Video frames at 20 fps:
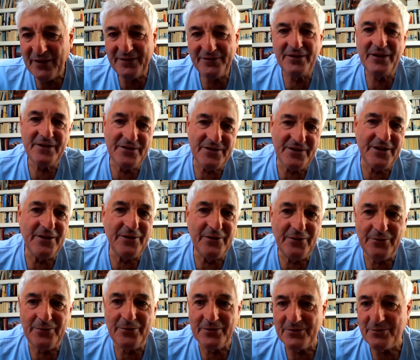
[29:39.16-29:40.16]
Things didn't
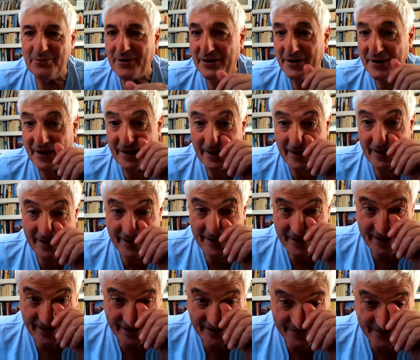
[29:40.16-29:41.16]
always work out like
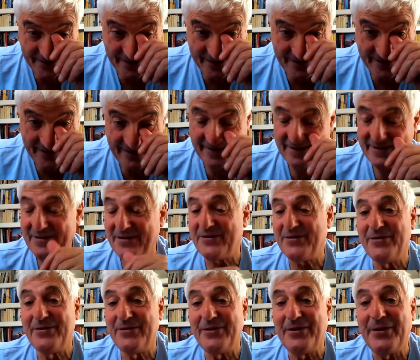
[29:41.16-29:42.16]
that, I
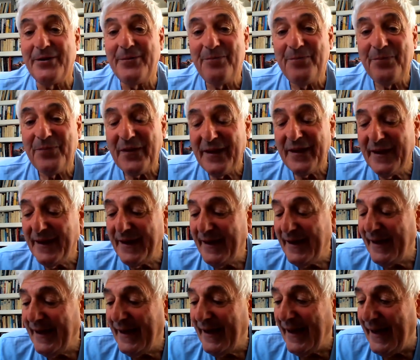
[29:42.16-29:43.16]
assure you.
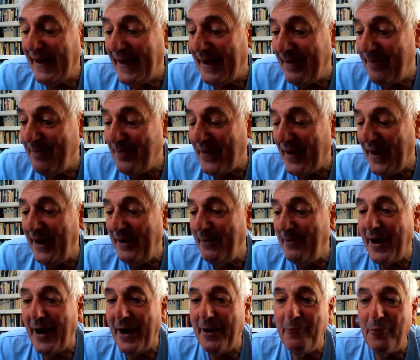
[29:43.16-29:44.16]

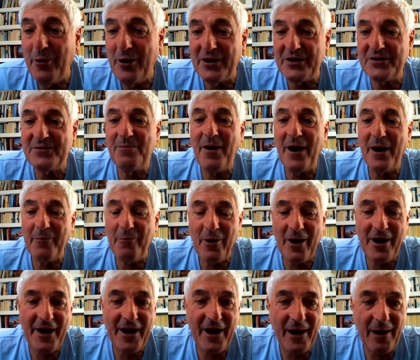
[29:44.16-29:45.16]
Anyway, I worked my
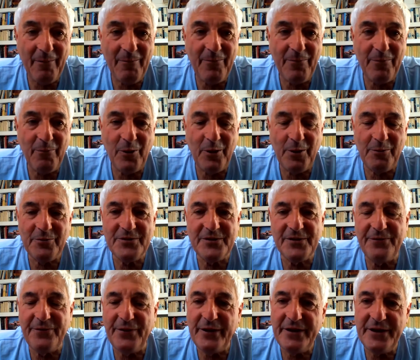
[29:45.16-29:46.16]
way up what was a
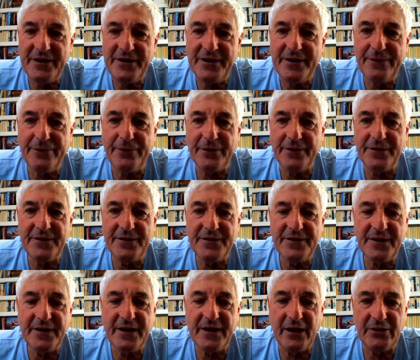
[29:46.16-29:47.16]
very different
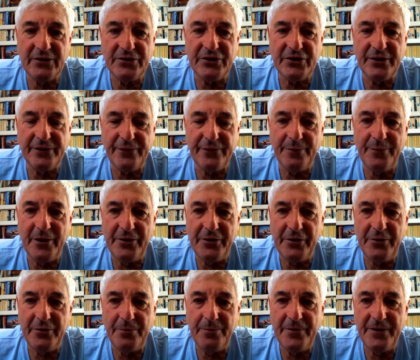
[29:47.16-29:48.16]
culture from
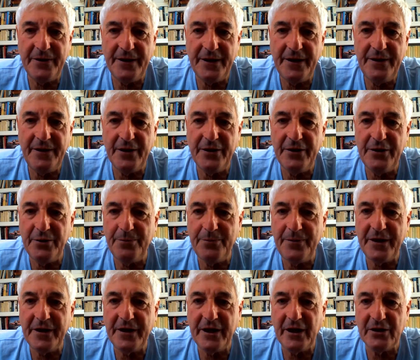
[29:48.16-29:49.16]
OUP. The
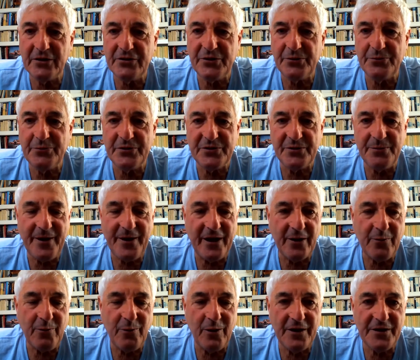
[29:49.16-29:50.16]
OUP culture was
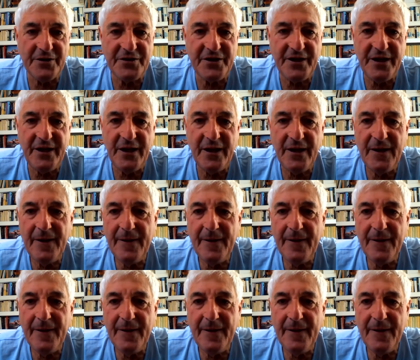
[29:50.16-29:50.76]
about quality.